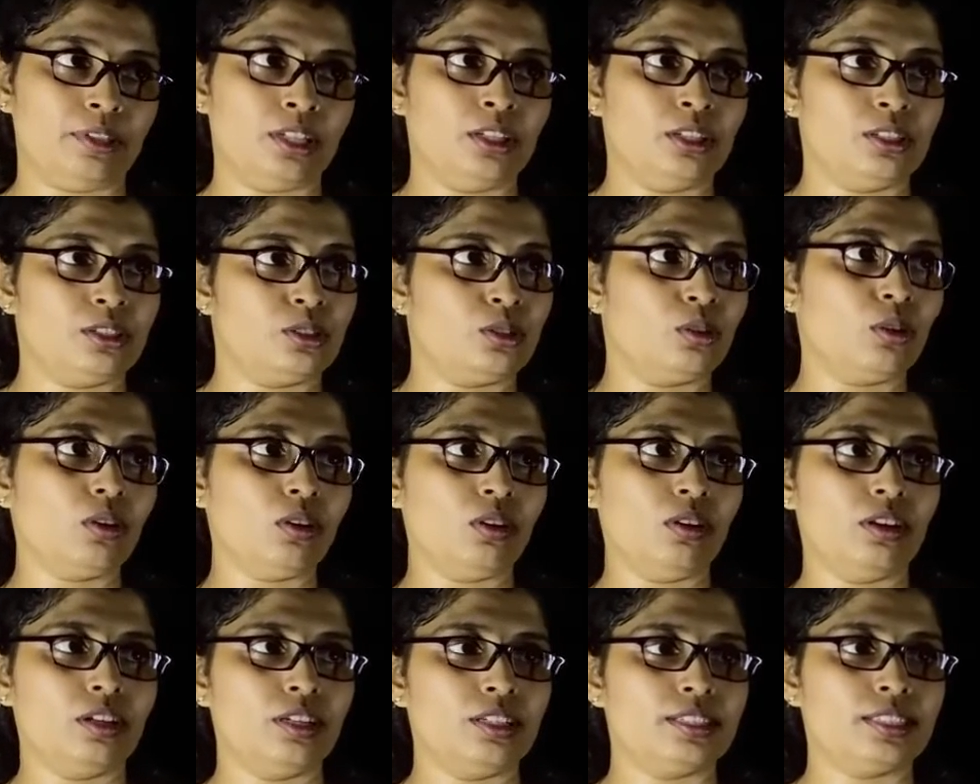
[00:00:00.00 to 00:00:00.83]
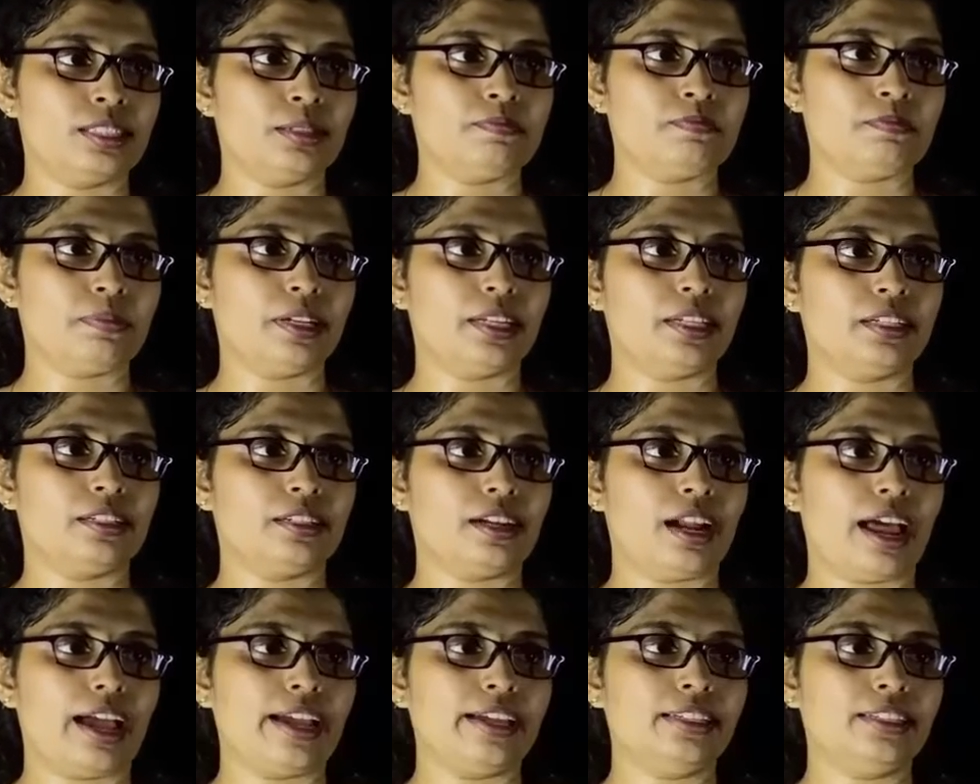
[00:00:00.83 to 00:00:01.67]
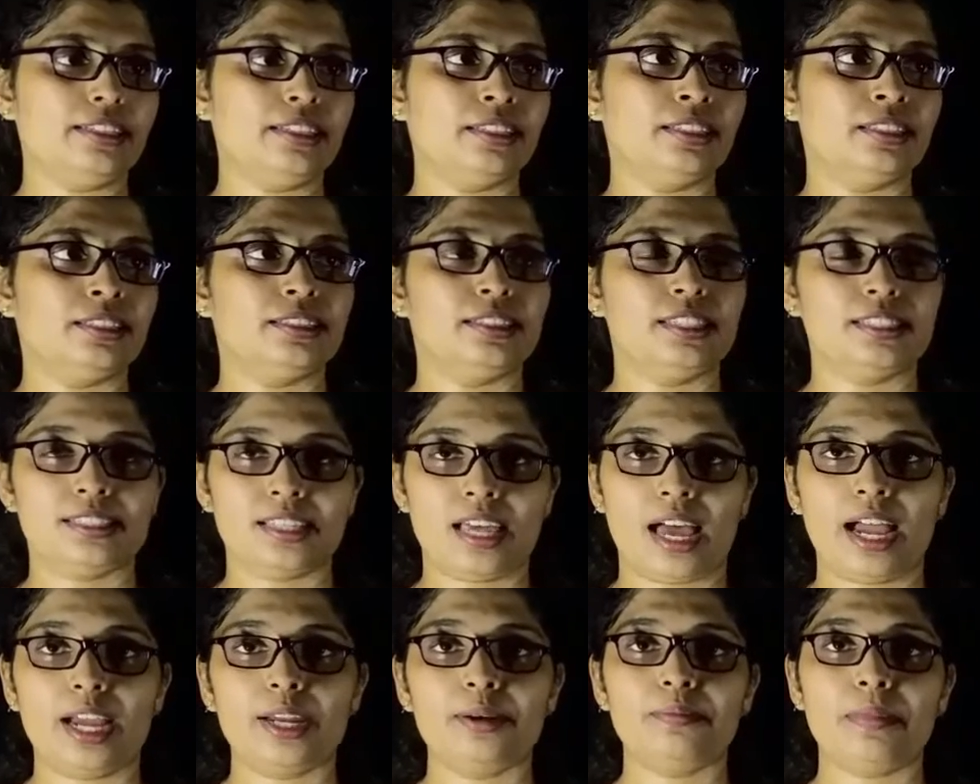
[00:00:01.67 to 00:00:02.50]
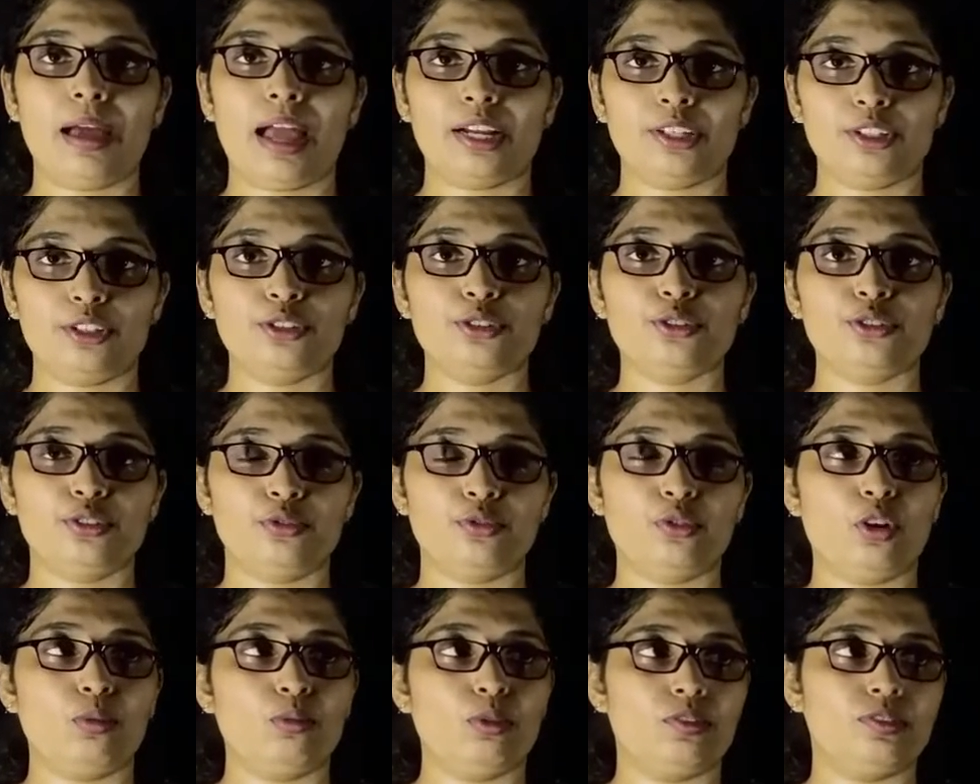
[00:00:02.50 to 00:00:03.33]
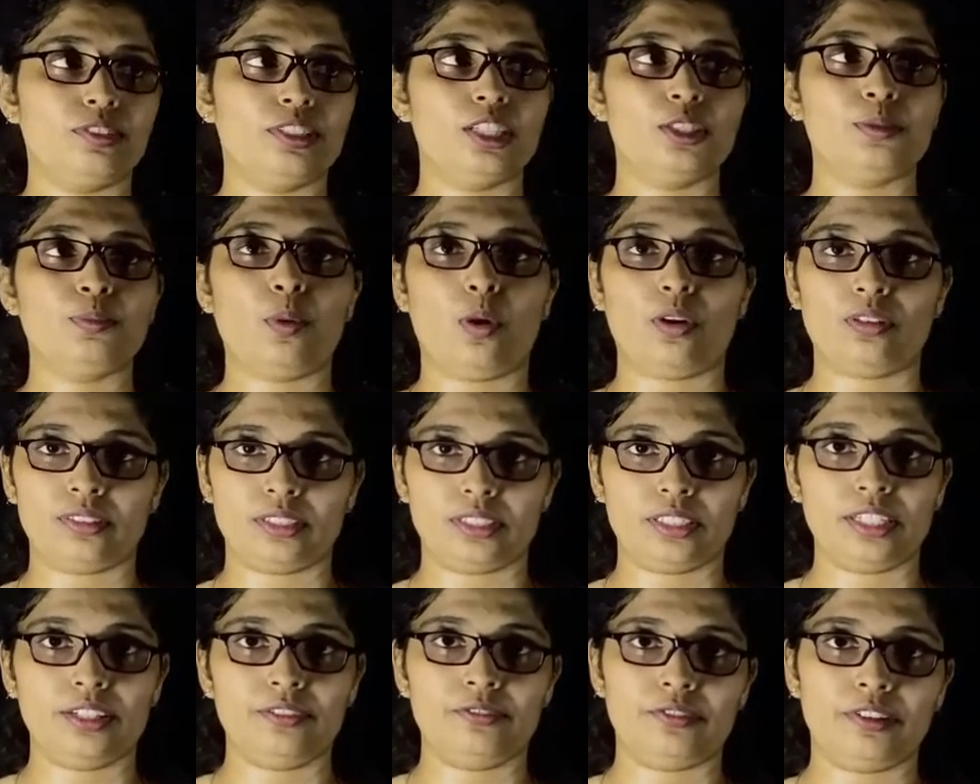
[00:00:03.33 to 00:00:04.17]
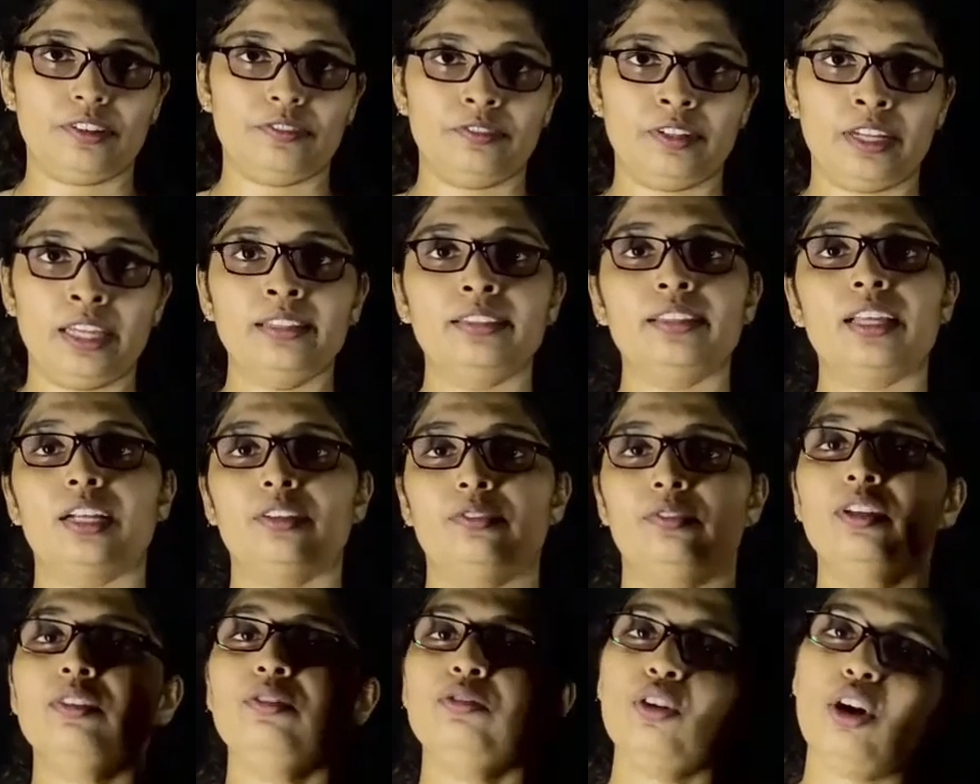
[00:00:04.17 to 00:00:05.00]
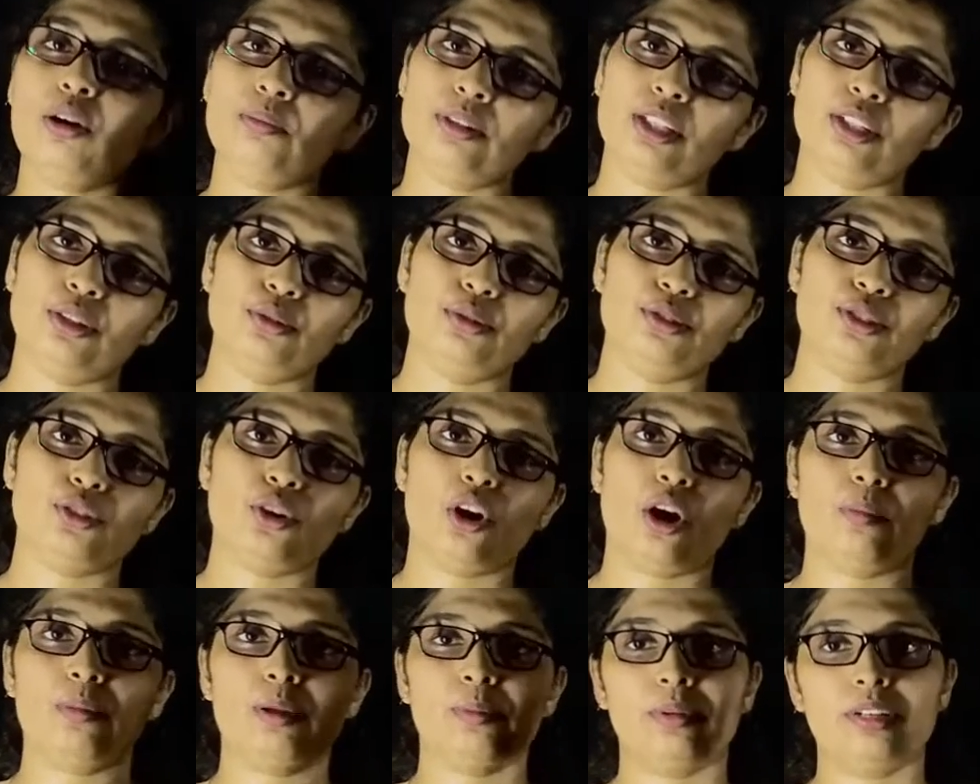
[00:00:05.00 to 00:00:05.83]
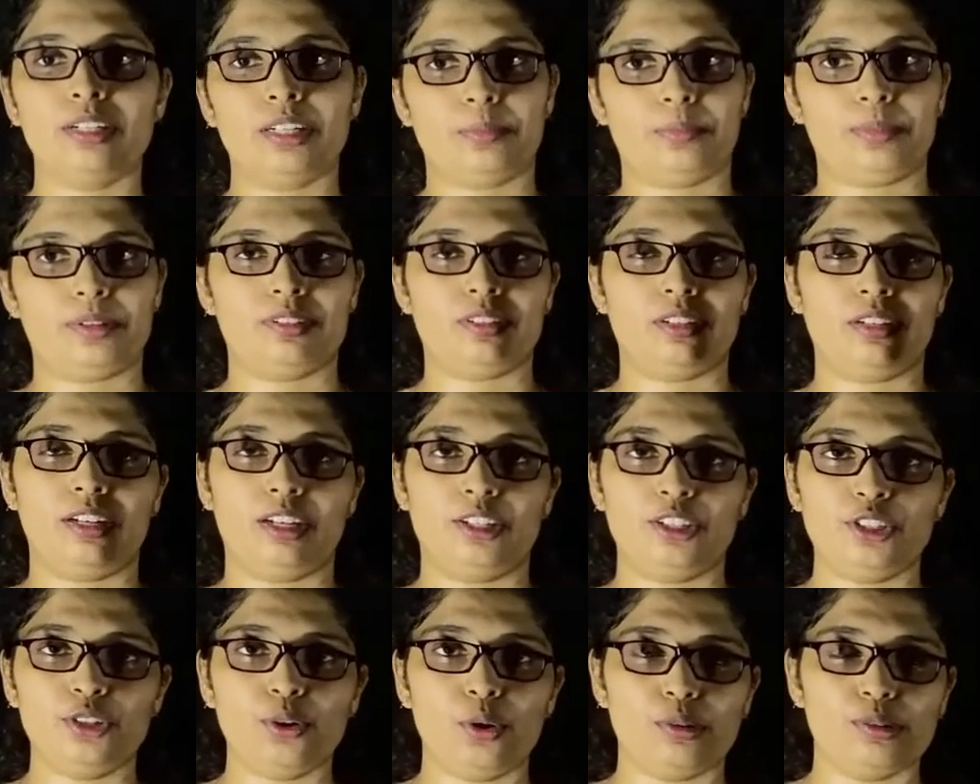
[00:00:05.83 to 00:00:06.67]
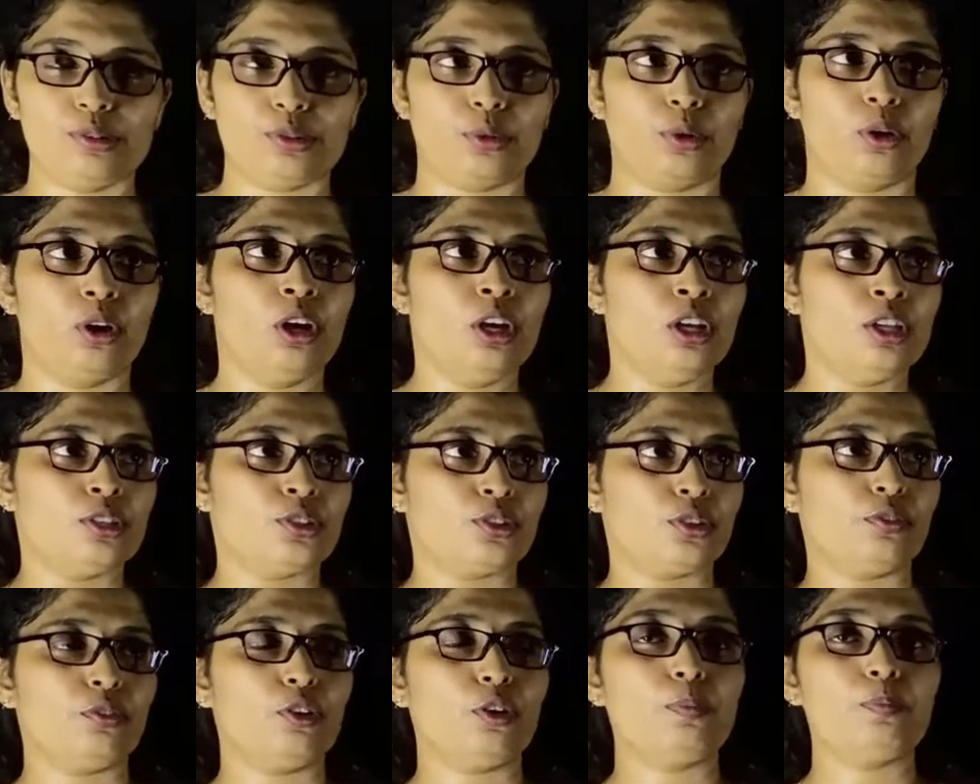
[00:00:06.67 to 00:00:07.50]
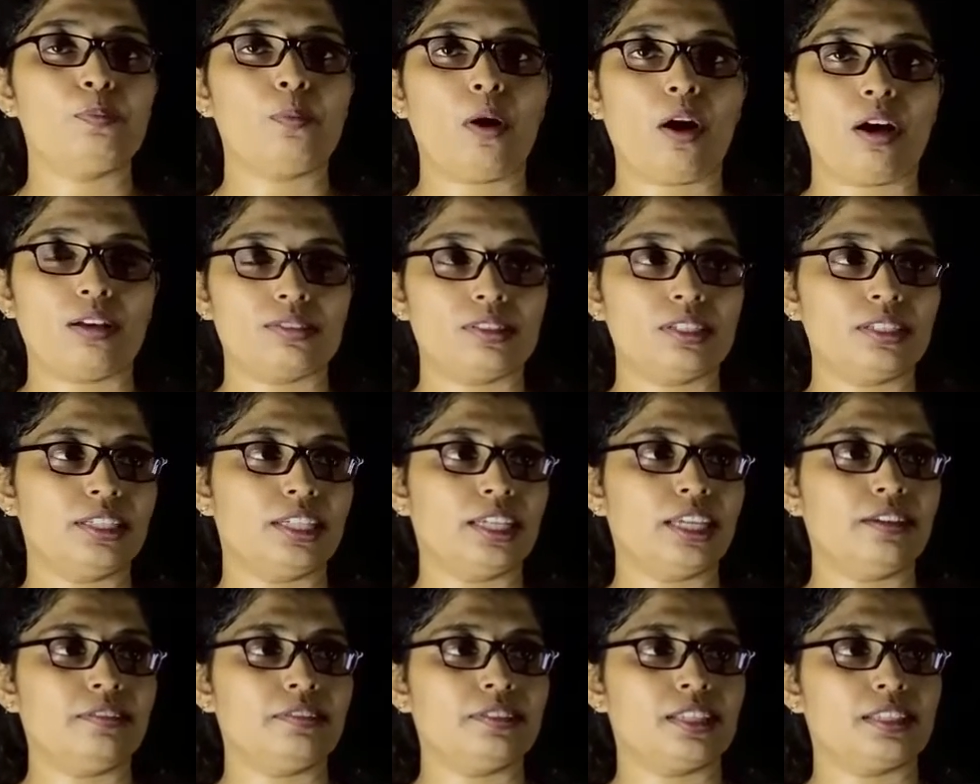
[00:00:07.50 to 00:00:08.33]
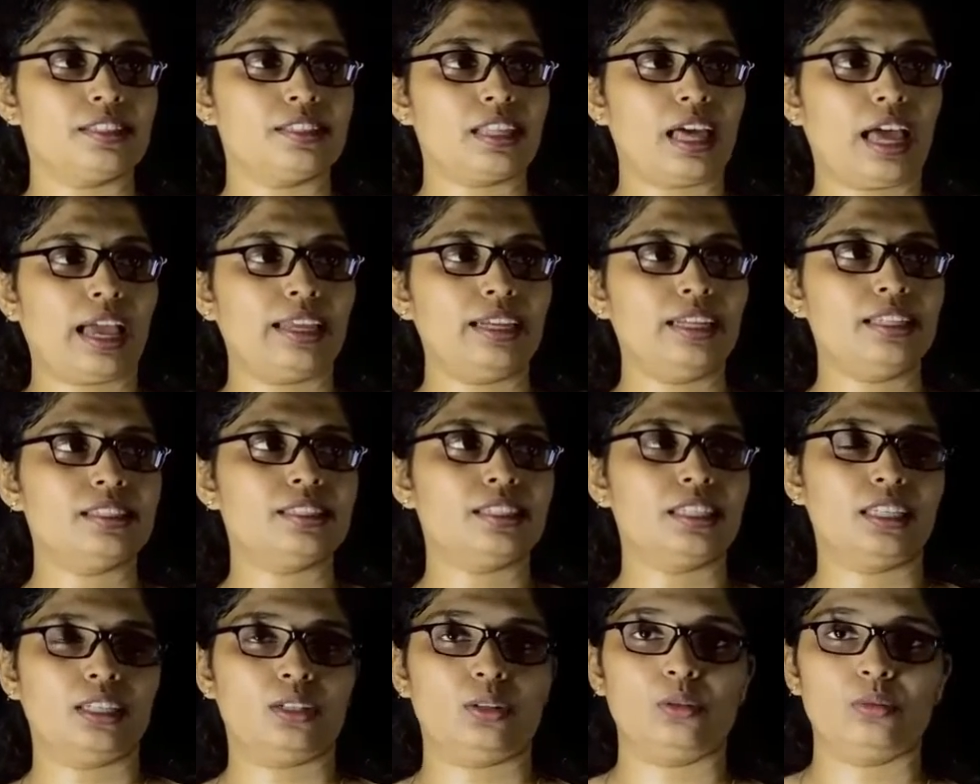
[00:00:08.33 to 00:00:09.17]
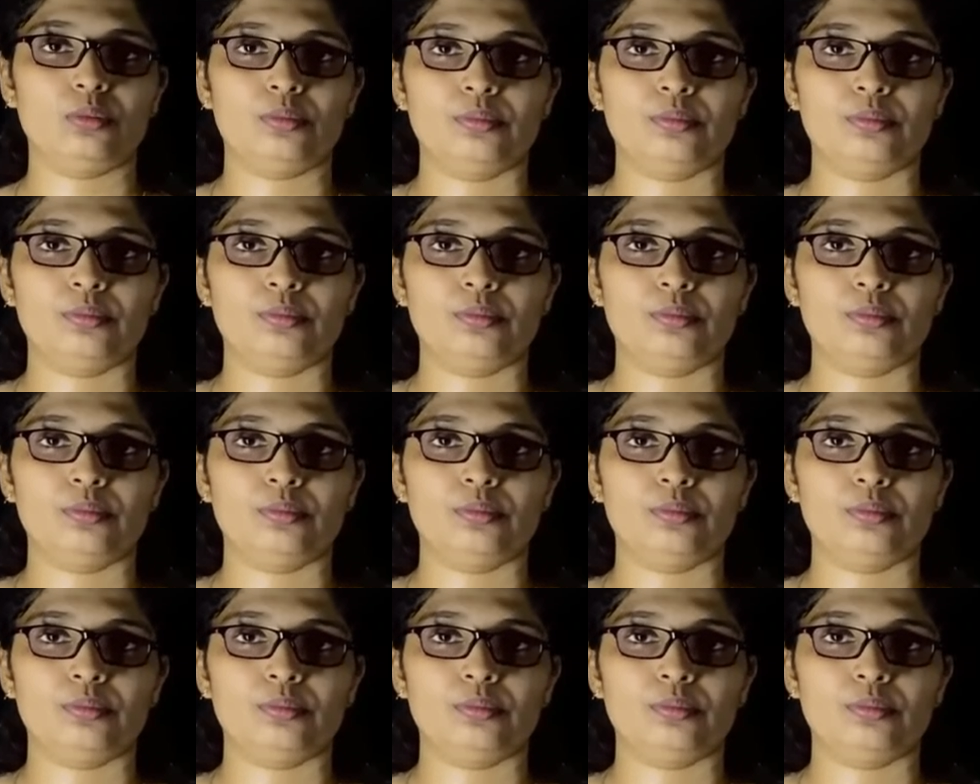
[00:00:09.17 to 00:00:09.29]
So simply write the sign magnitude form of this positive 15. That will form the 2's complement representation also. So for positive, the sign is 0.